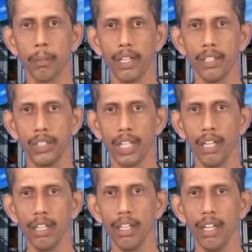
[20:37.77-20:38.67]
by
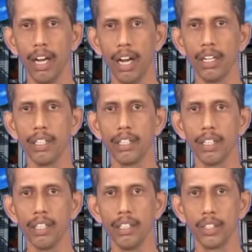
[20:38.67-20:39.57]
gel and
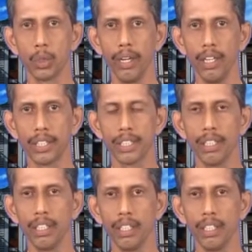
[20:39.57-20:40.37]
it swells,